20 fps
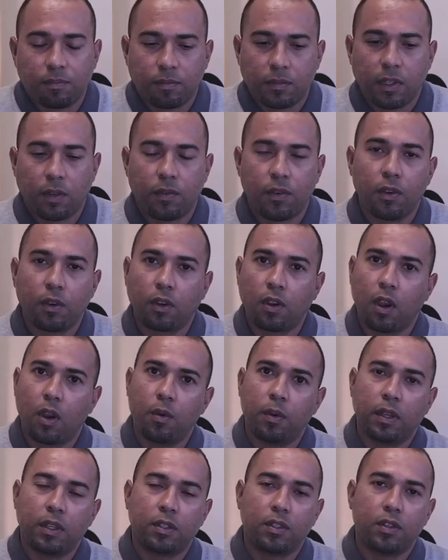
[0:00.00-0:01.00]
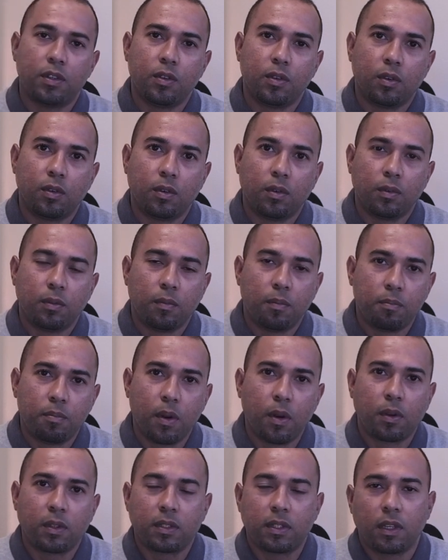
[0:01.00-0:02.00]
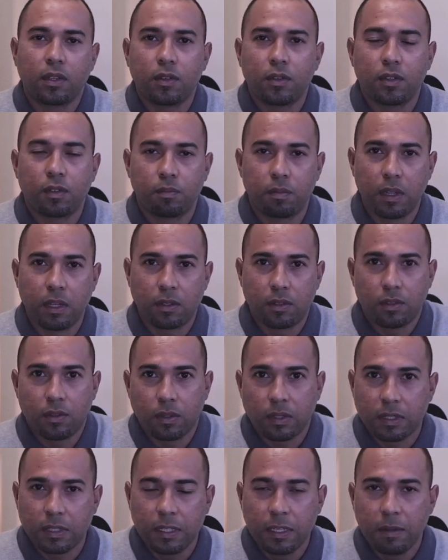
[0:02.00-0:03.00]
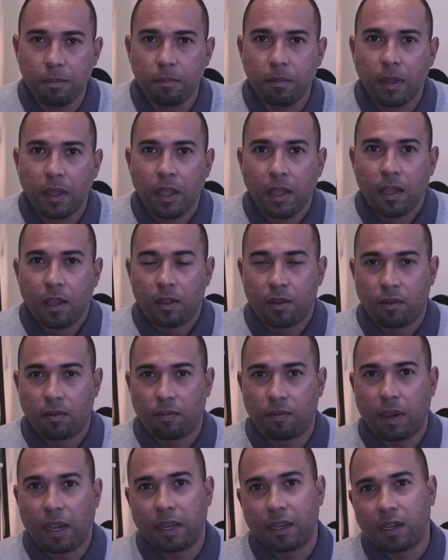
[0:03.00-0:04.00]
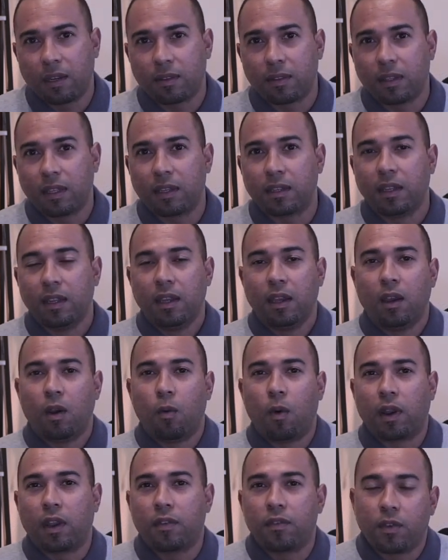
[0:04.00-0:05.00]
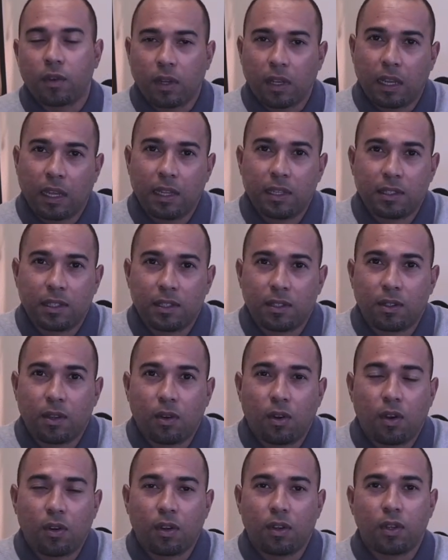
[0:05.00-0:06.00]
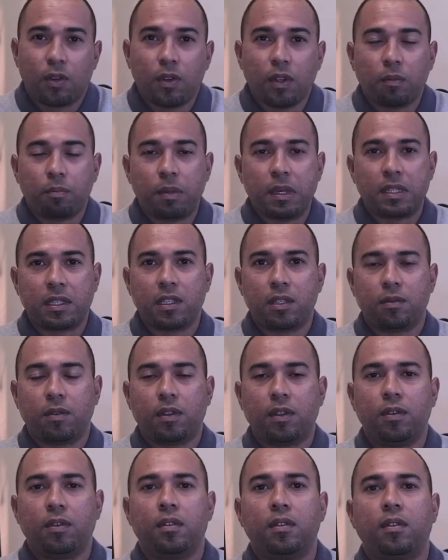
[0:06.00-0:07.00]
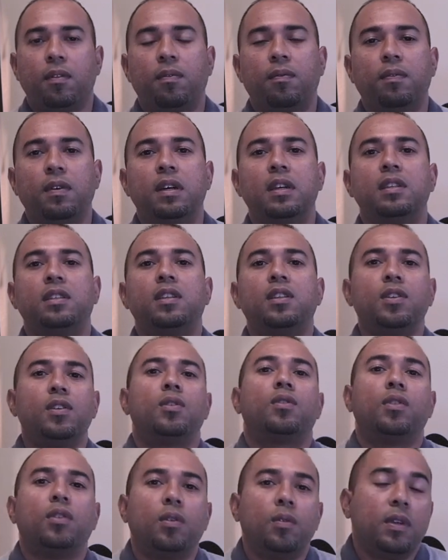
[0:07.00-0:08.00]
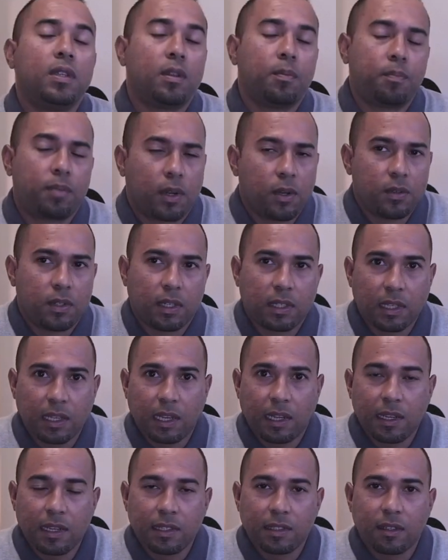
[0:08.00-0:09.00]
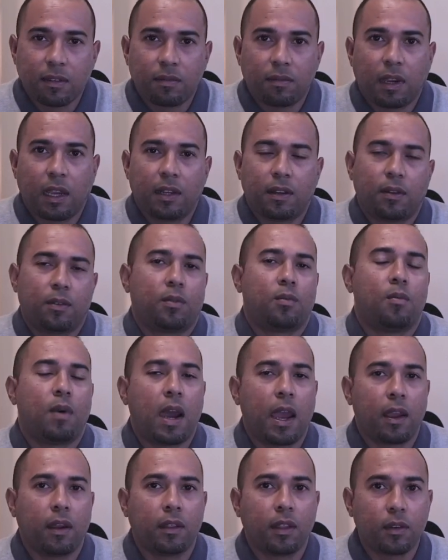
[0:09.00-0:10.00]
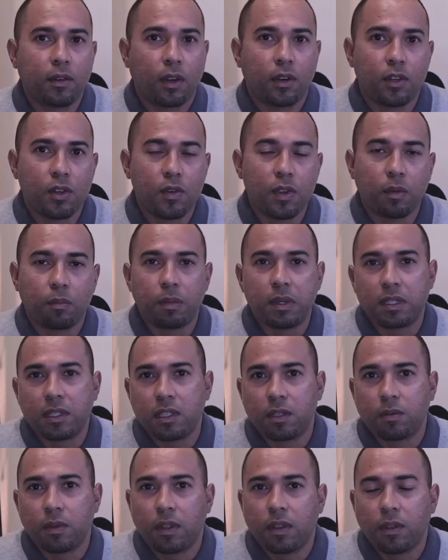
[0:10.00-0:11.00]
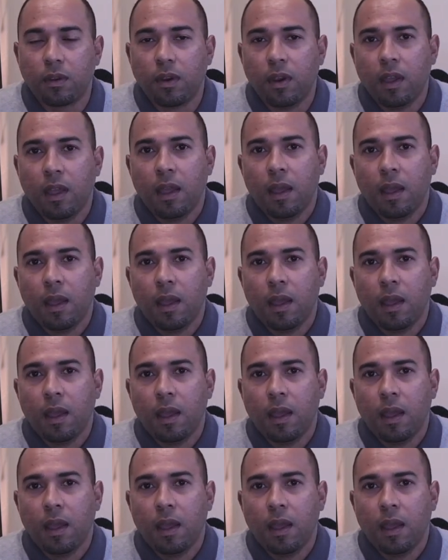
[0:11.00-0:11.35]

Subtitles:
If you go into your books and you speak to your team, you find out that one of your clients is no longer doing business with you. The first thing you could do is approach your client and find out why are they not doing business with you.